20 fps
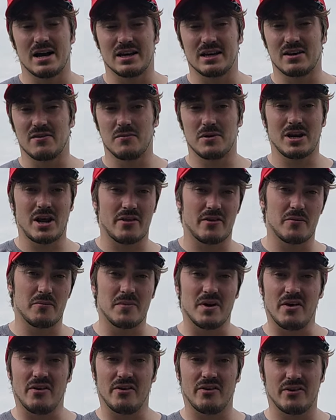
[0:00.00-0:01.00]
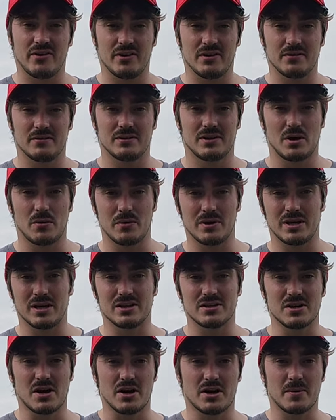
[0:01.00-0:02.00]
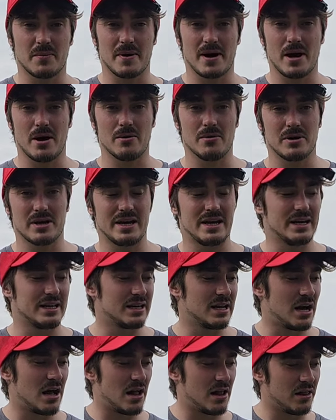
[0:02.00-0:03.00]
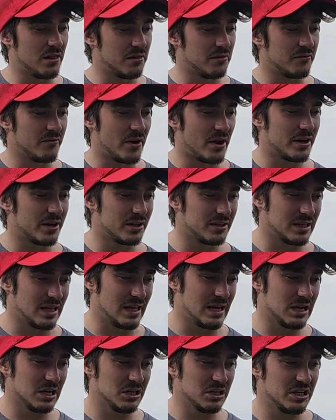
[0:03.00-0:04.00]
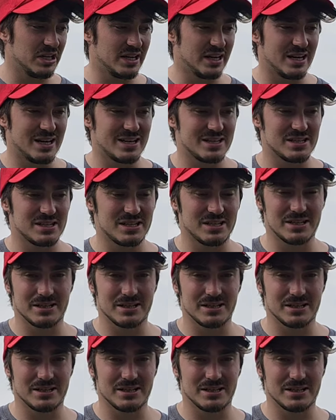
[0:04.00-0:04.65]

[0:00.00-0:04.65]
give me another myth that we can talk about, and I'll run it here and